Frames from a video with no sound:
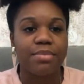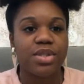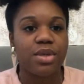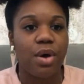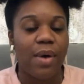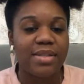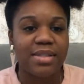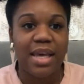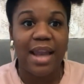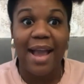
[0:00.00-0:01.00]
So I
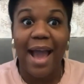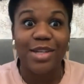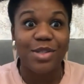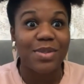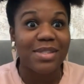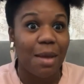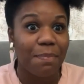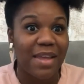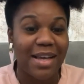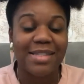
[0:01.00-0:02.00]
said, I got to do
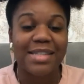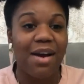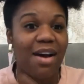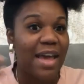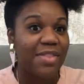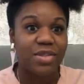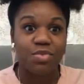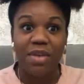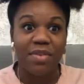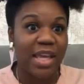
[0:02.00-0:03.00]
something because now I've had this
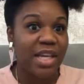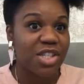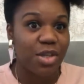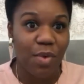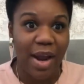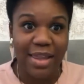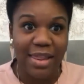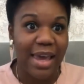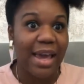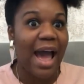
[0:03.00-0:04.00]
revelation, right?
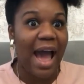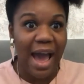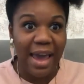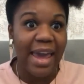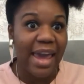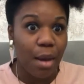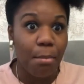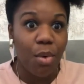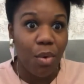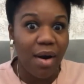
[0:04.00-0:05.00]
Like, I am
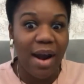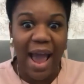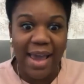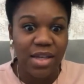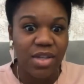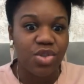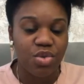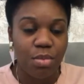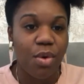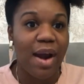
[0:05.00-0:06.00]
more, I can
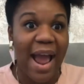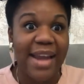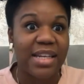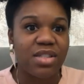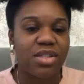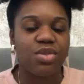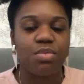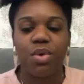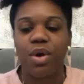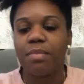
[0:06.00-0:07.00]
do more, I need to do
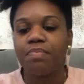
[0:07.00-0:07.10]
more.